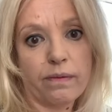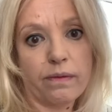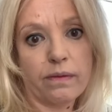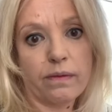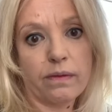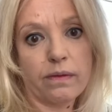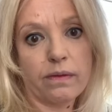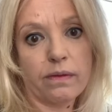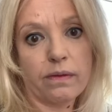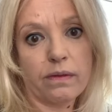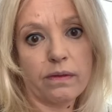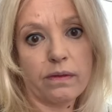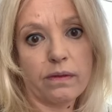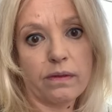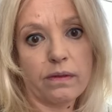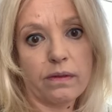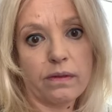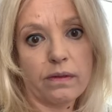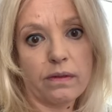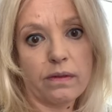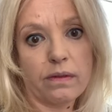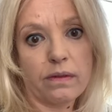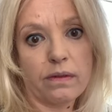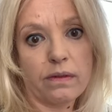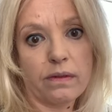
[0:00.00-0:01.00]

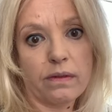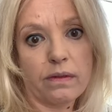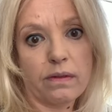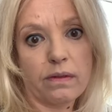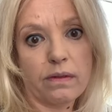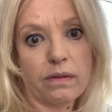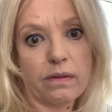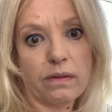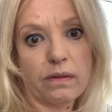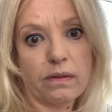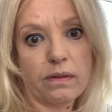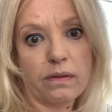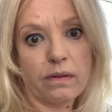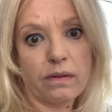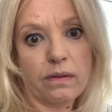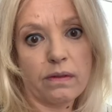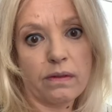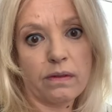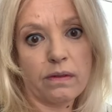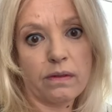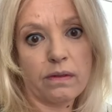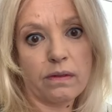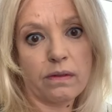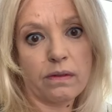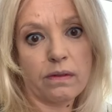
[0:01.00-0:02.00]

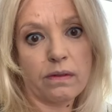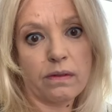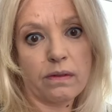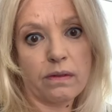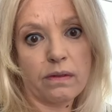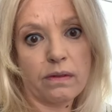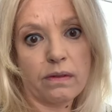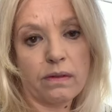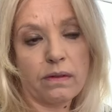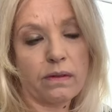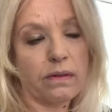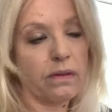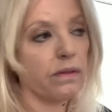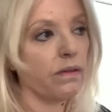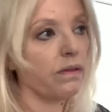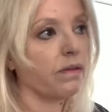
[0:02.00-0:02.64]
Nothing is said.